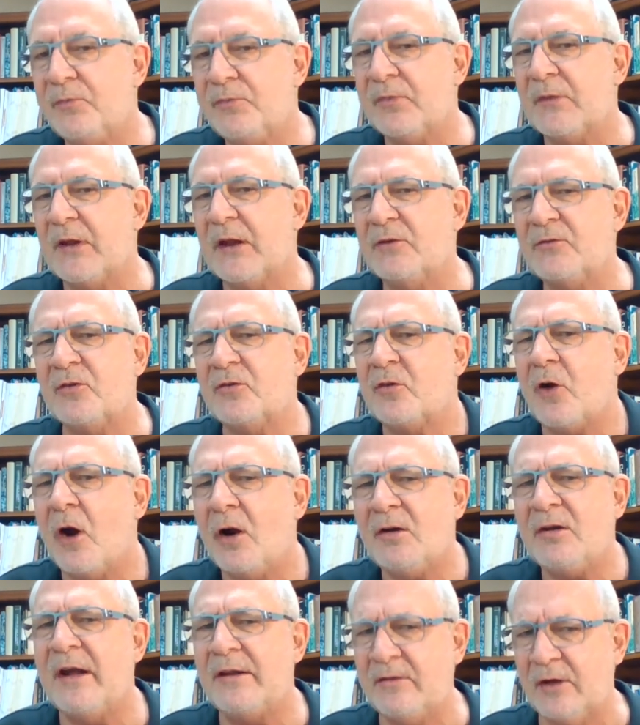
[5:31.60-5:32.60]
it's a
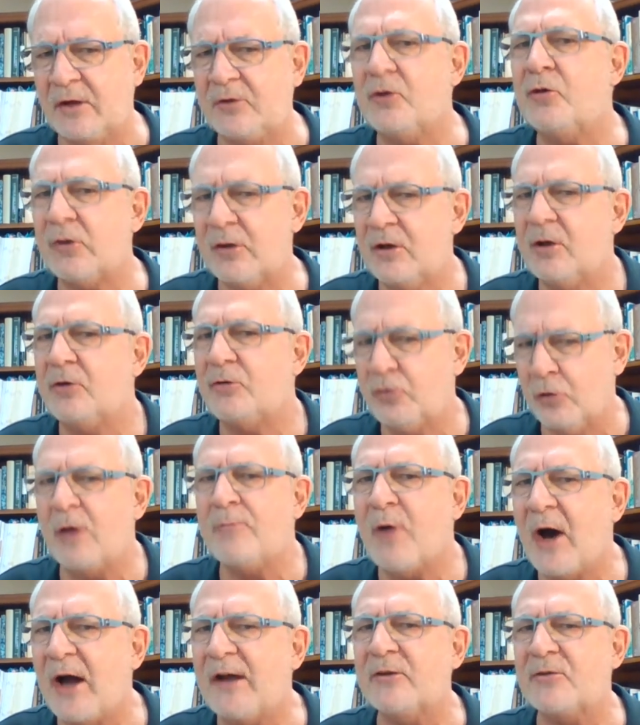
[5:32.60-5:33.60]
Chardonnay that you can enjoy
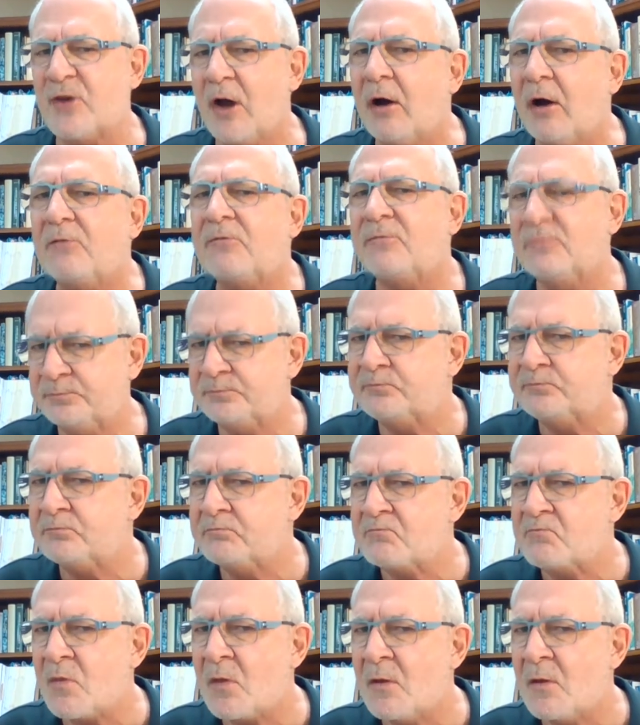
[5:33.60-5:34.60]
by itself,
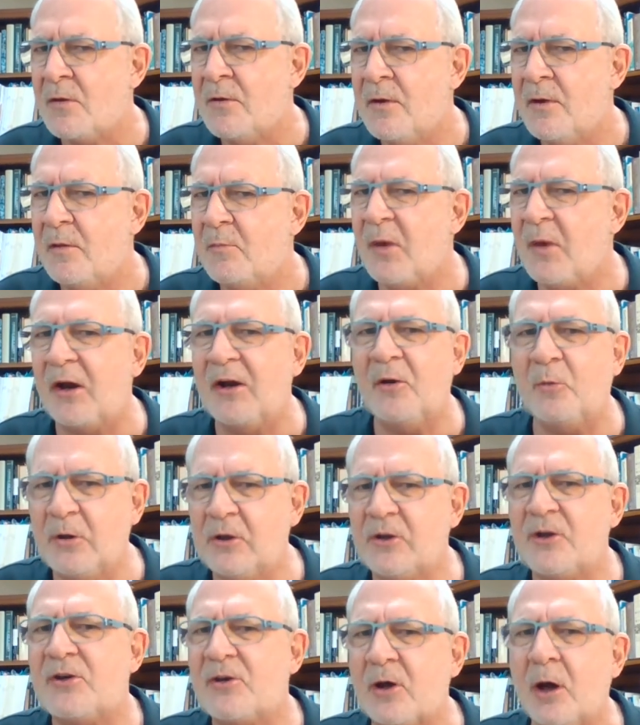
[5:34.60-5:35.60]
but it
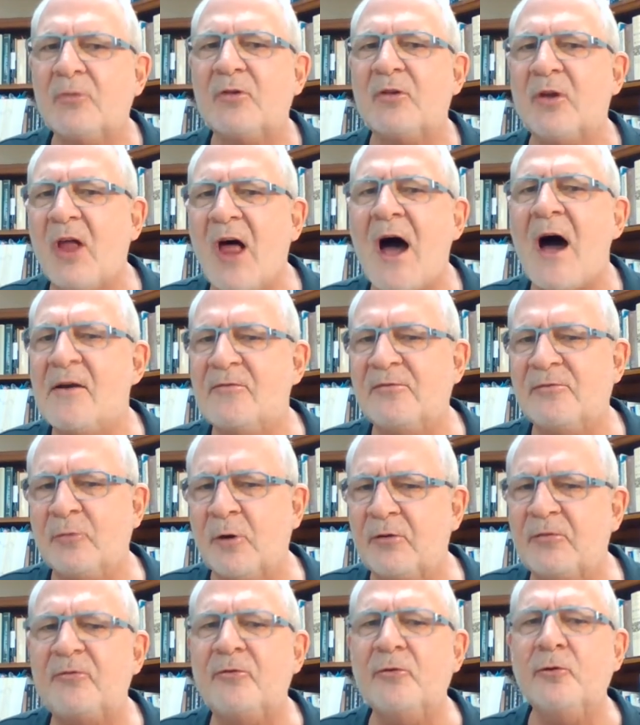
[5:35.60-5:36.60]
really comes alive with
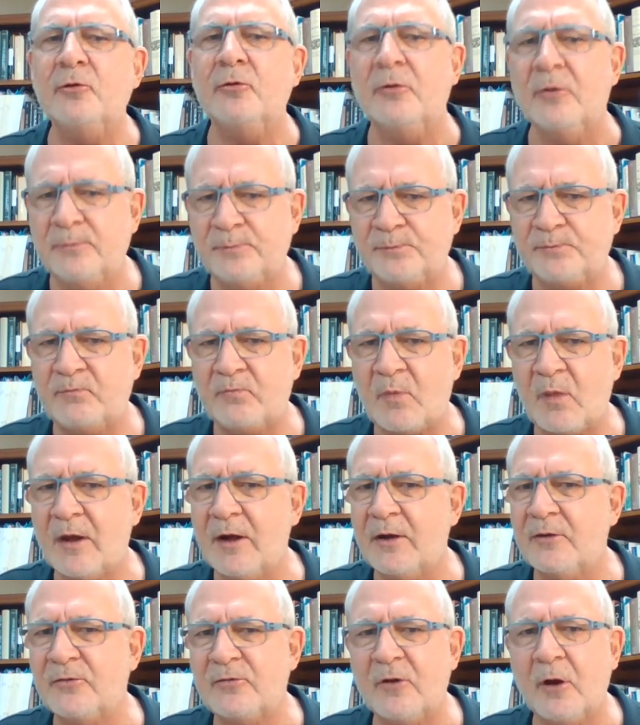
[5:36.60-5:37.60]
food. And
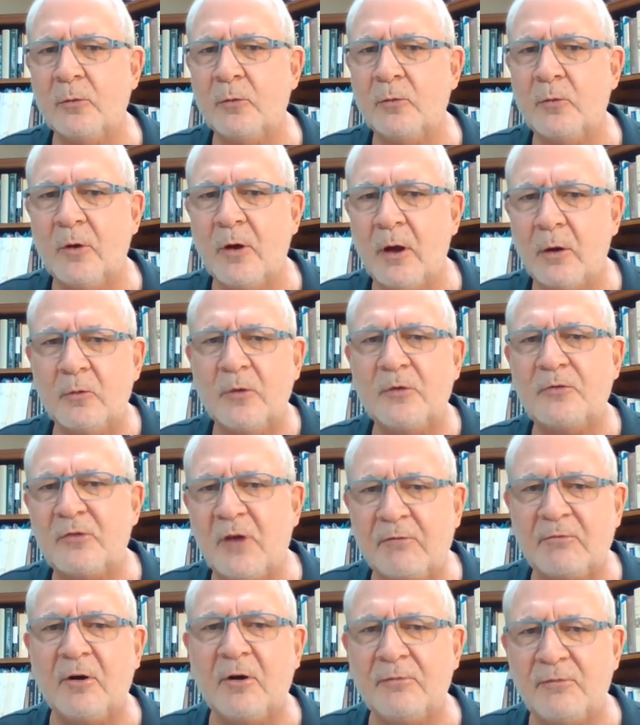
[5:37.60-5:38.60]
so,
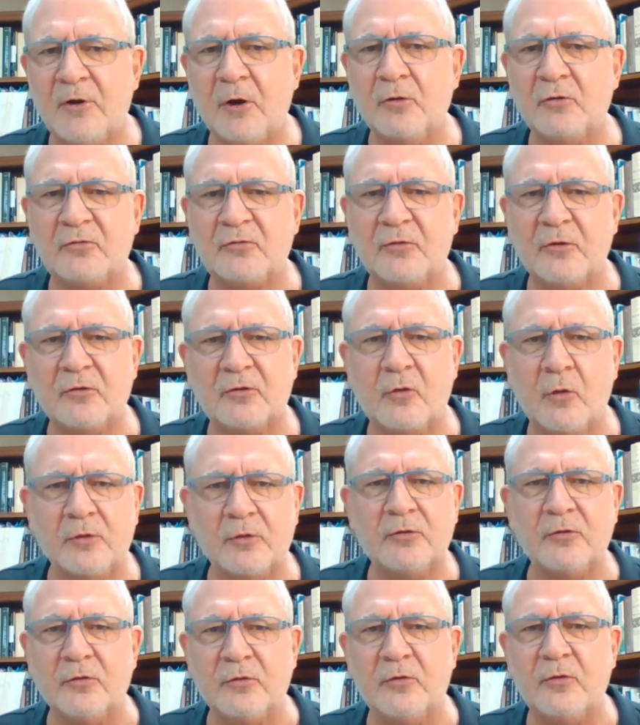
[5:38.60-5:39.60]
whichever of those first
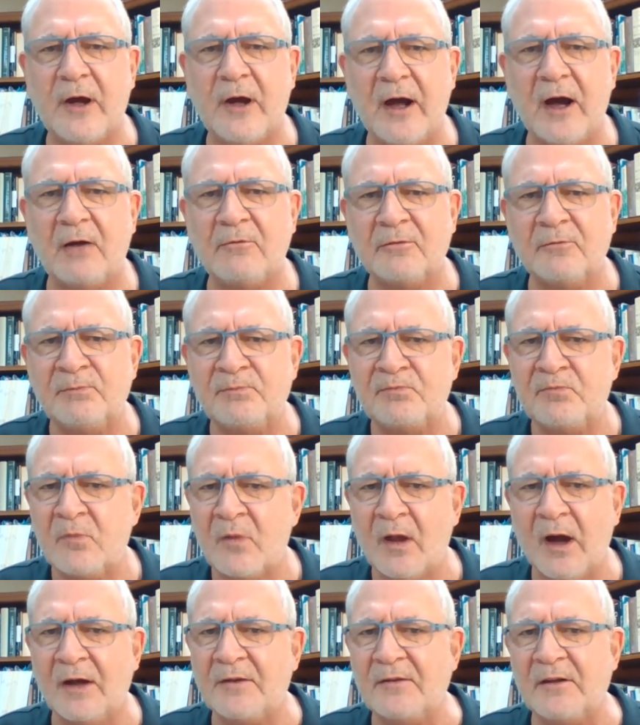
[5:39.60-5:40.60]
courses you have,
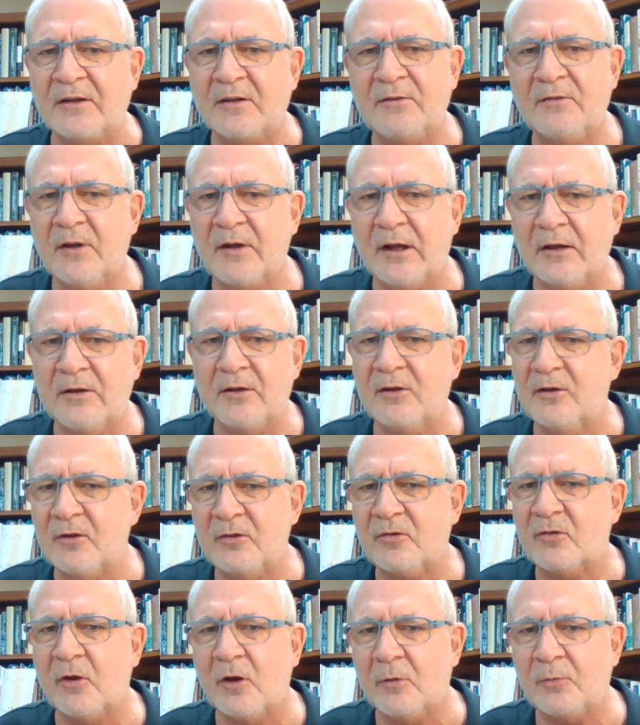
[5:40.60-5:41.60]
I think is
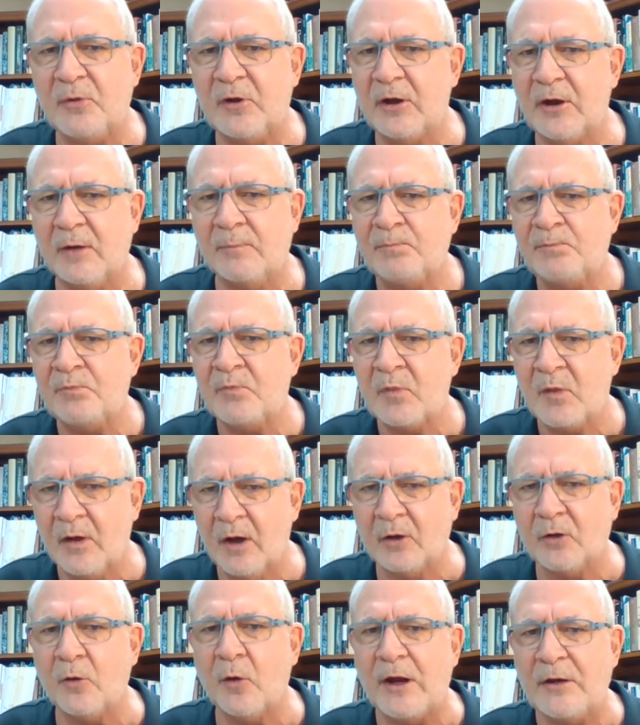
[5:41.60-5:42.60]
going to be a
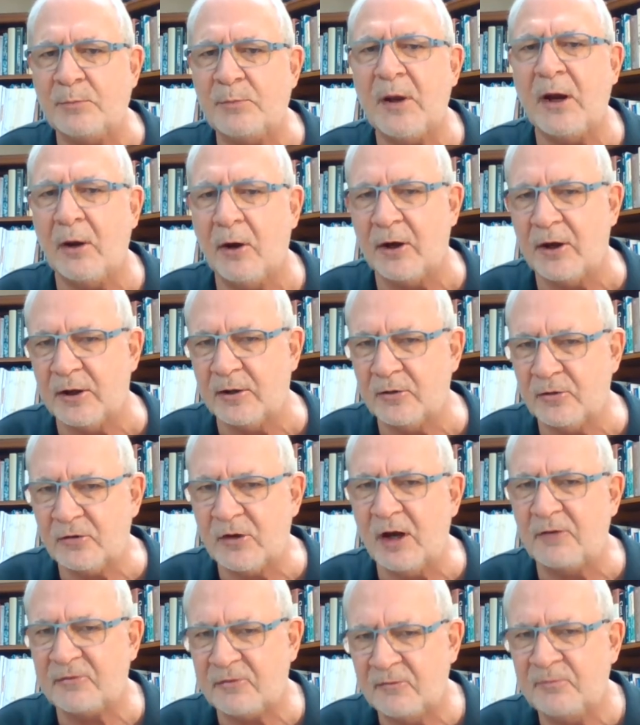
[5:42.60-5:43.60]
great pairing. And chef,